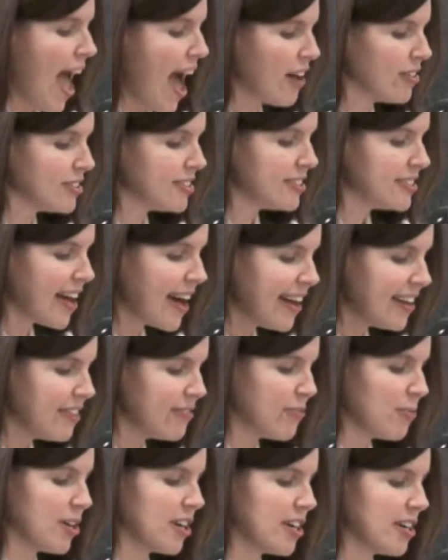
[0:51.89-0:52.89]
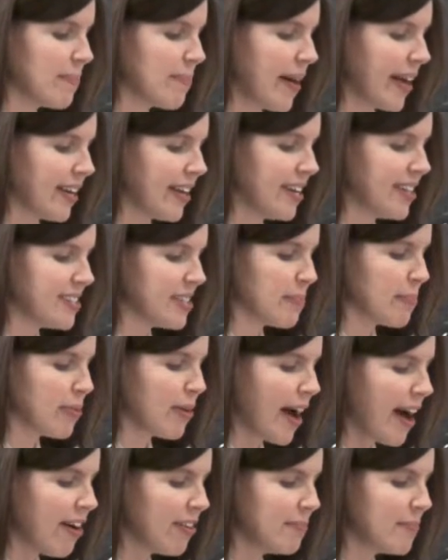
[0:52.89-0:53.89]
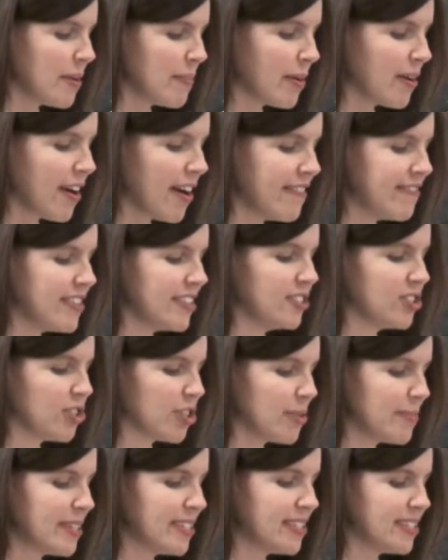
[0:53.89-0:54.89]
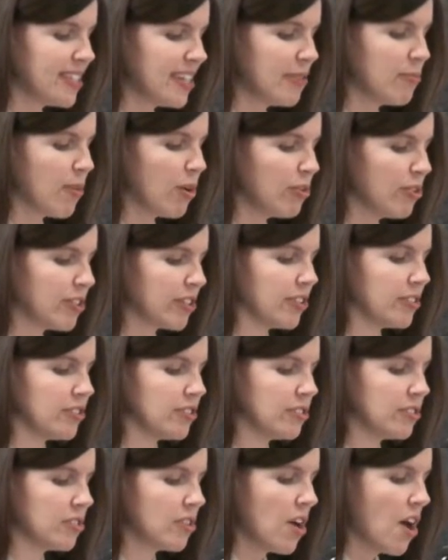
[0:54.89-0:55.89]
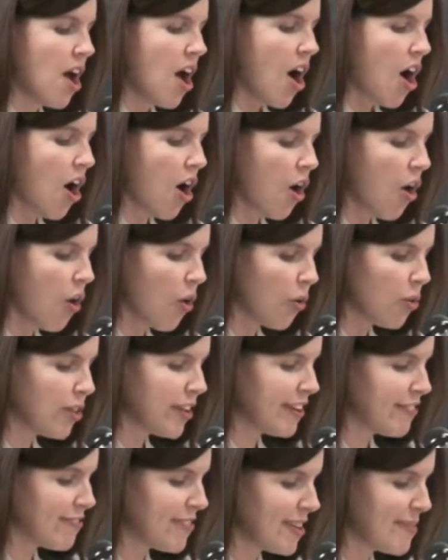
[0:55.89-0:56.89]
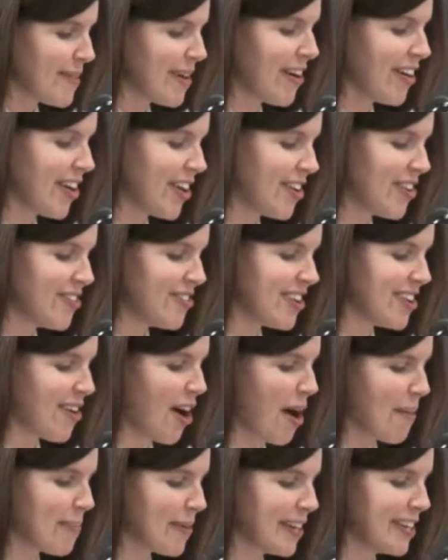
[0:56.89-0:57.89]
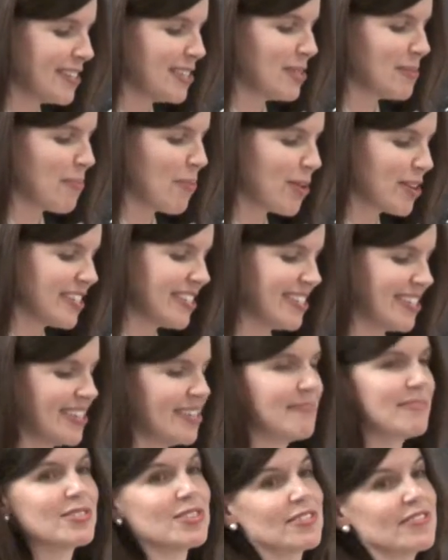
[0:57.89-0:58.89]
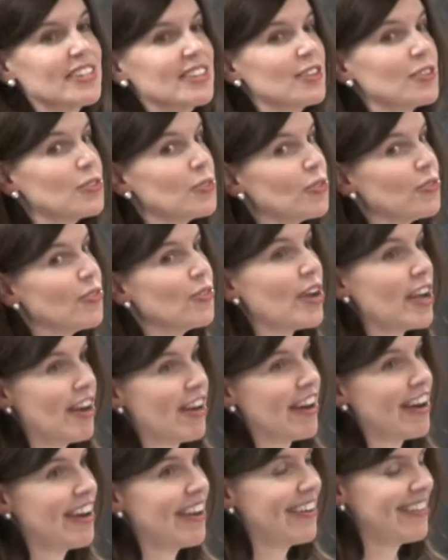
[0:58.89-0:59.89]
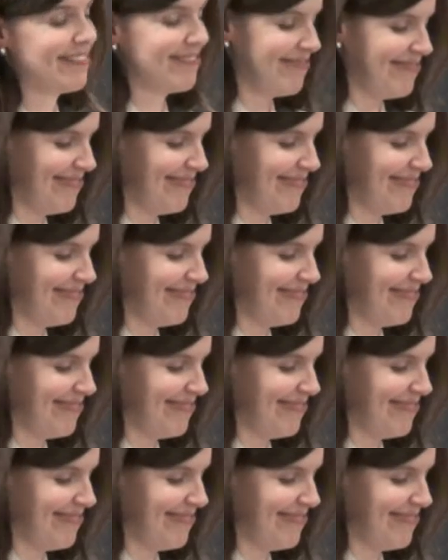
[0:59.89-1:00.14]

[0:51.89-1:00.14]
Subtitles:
Outside of work, Becca is a proud member of the Derby City Roller Girls, a wholly female-owned and operated sports team serving the Louisville area.